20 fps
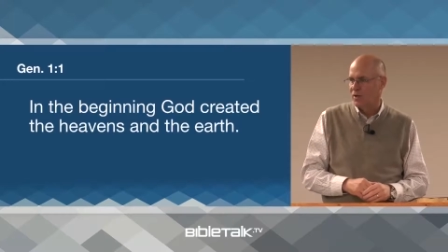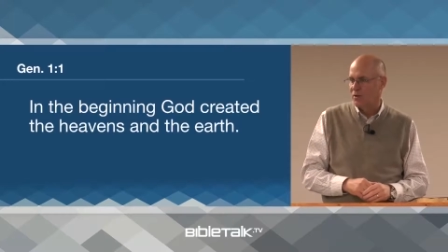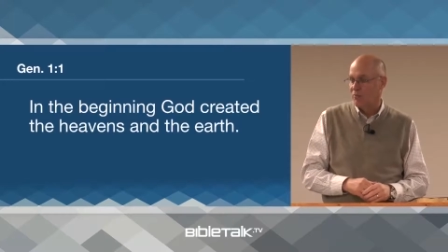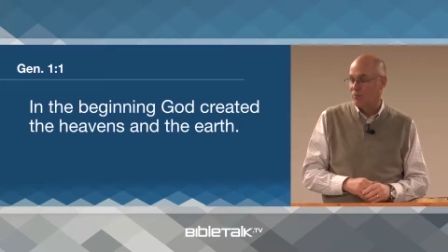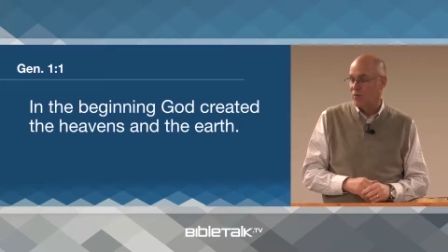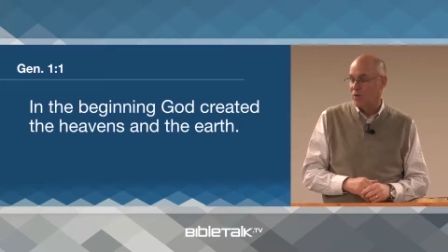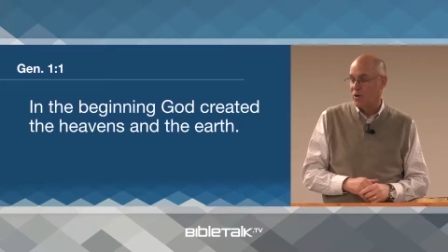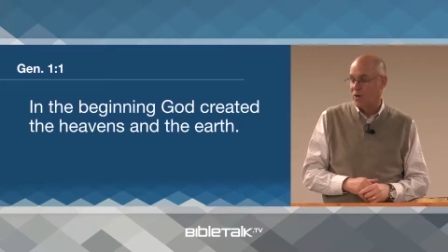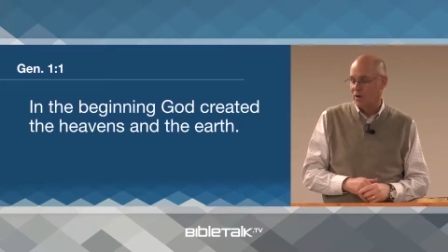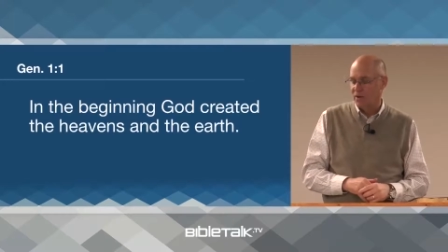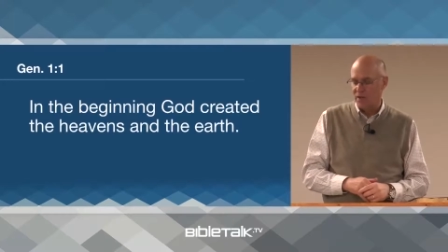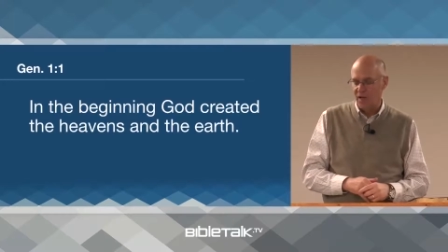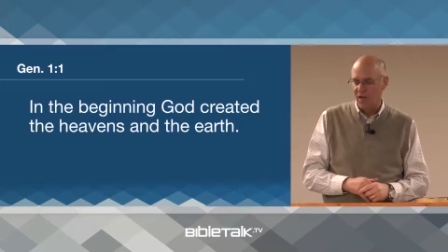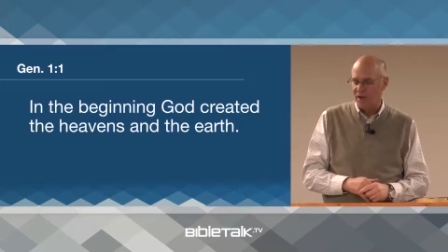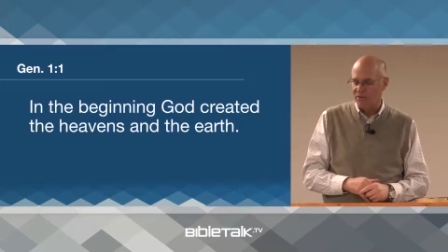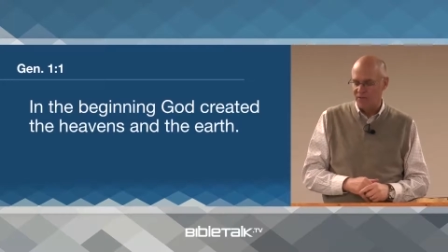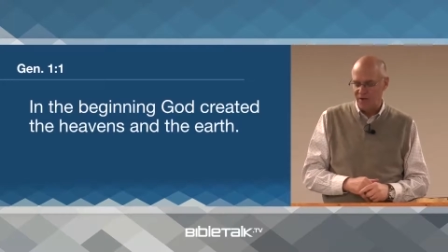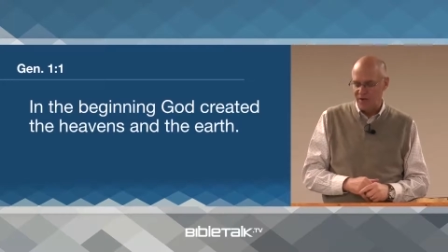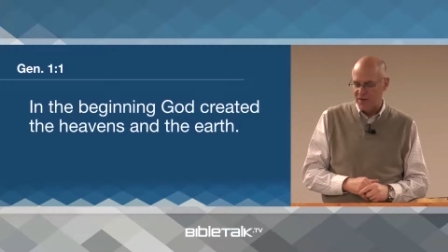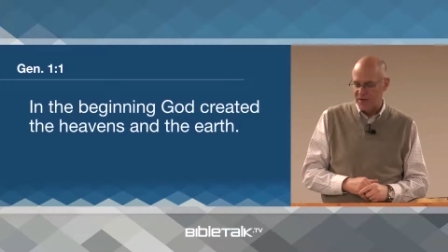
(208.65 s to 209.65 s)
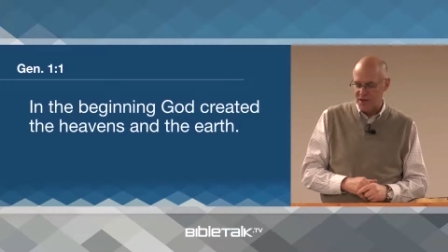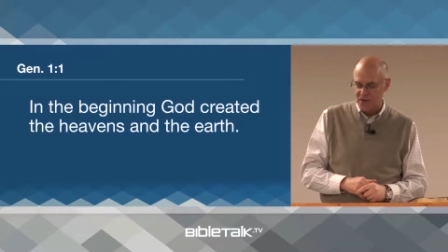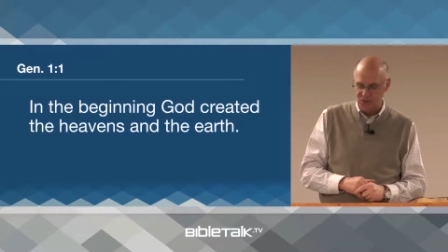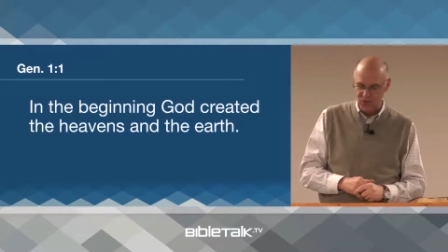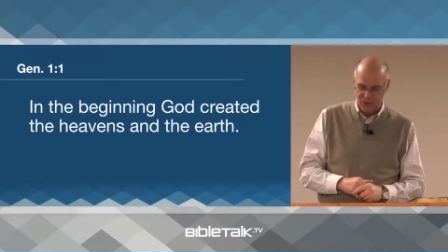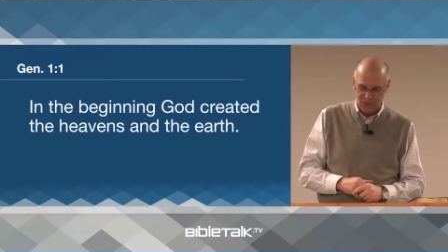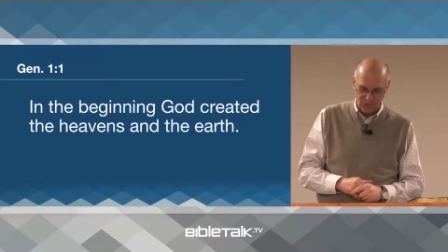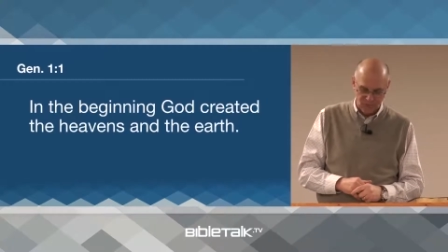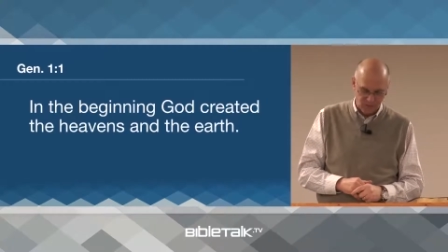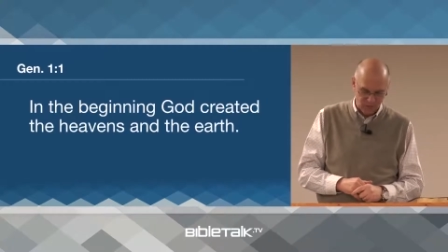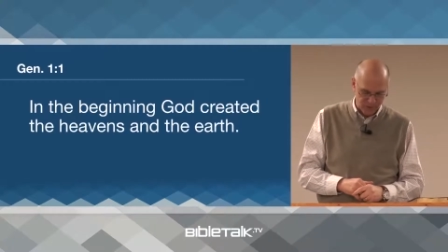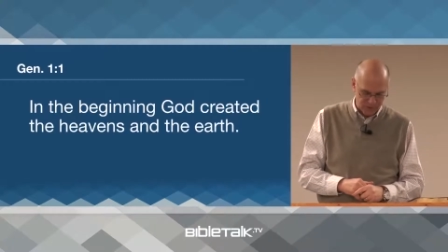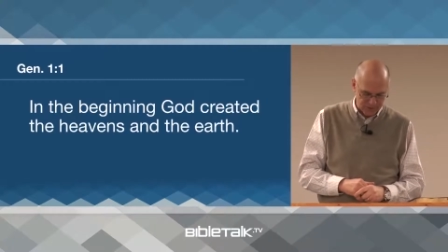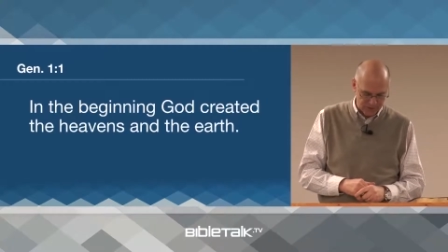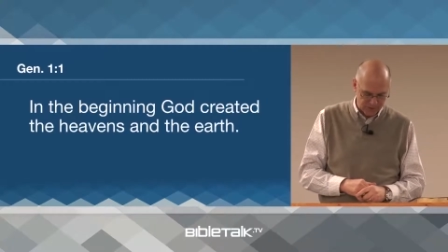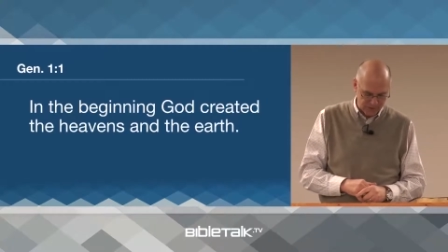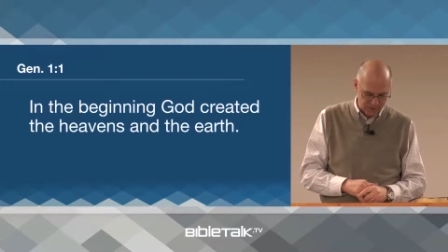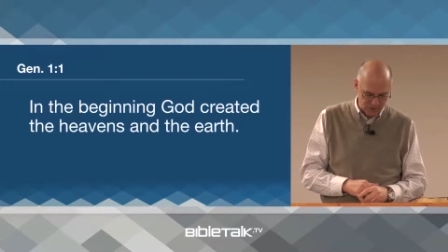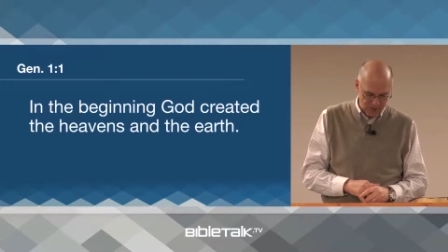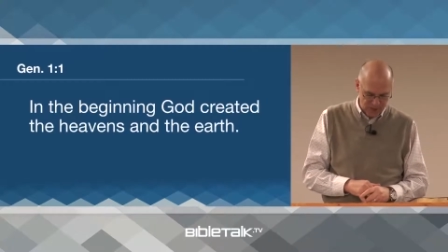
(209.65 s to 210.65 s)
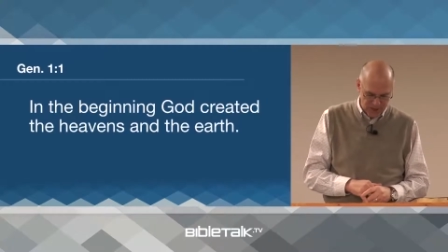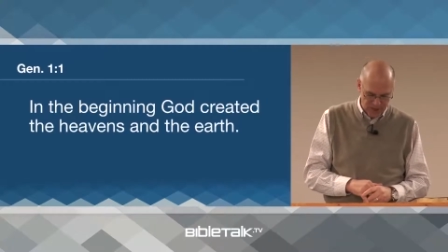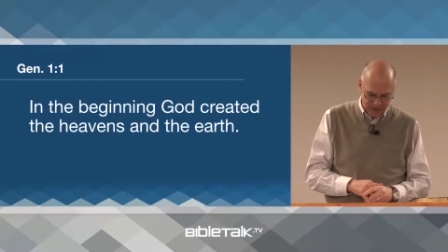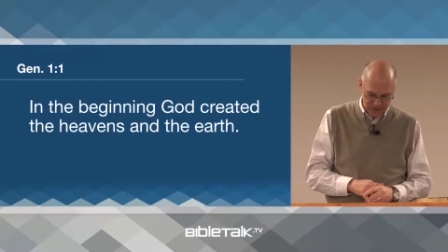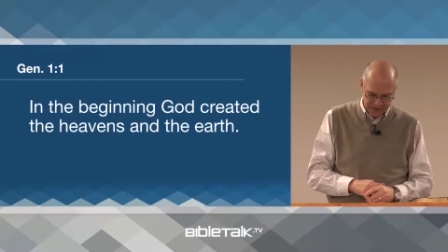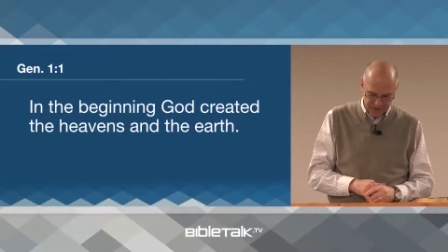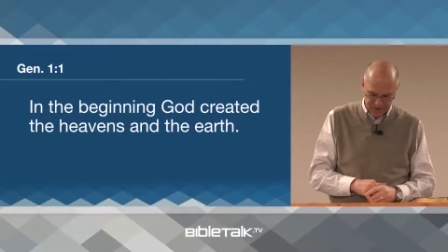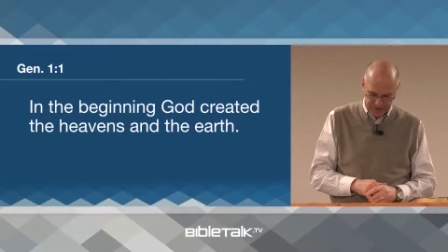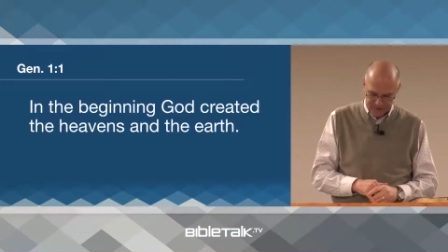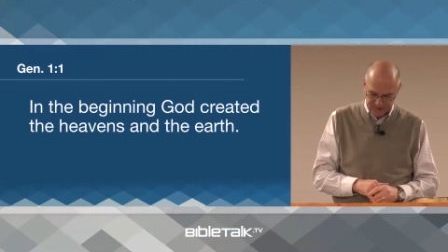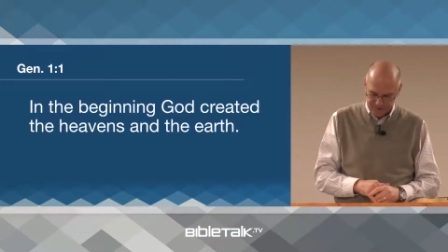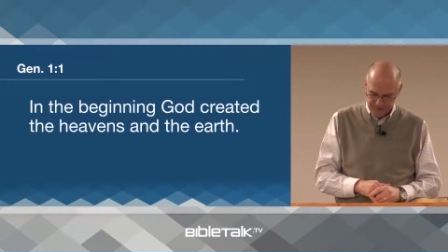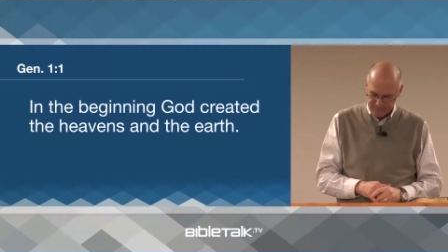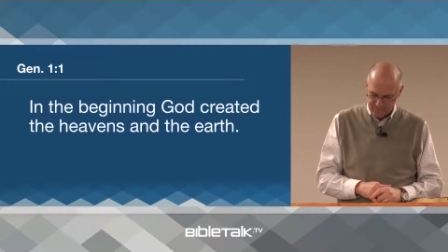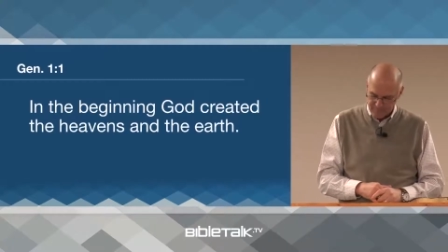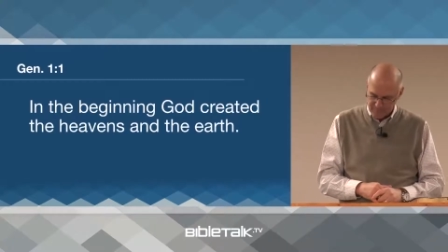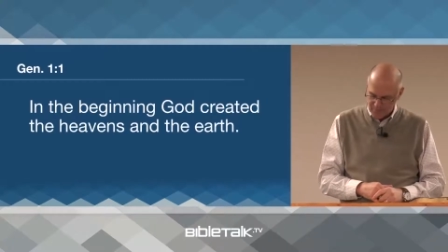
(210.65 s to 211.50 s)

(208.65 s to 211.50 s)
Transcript: verse of Genesis.